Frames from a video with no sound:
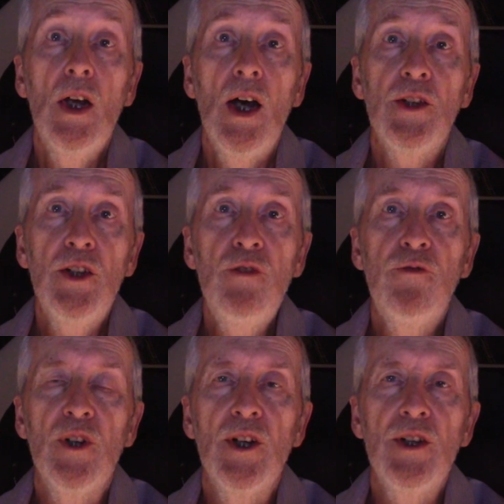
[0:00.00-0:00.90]
I did
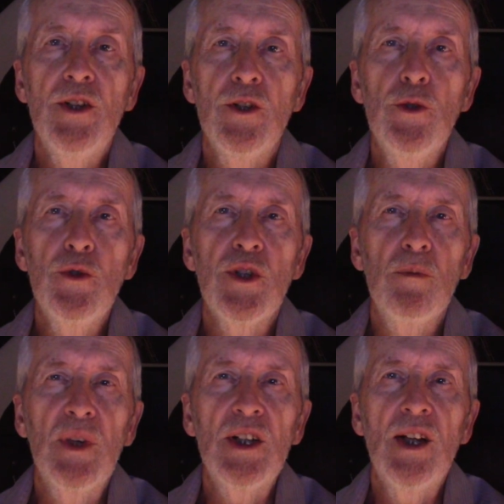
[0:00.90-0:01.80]
find used
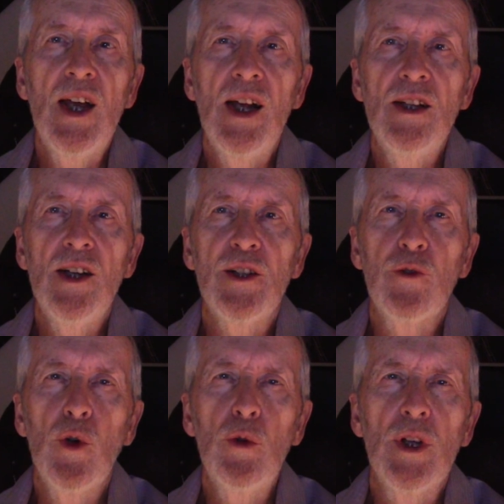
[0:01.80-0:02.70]
metal halide
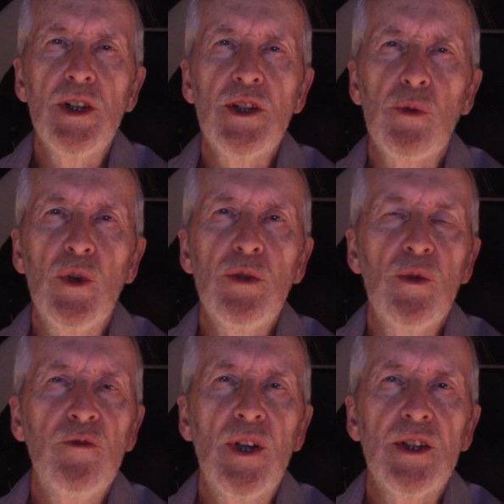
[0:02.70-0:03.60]
grow lights with
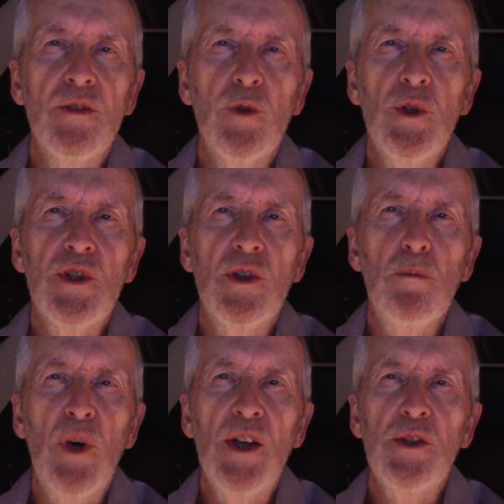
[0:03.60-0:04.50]
reflective hoods and bought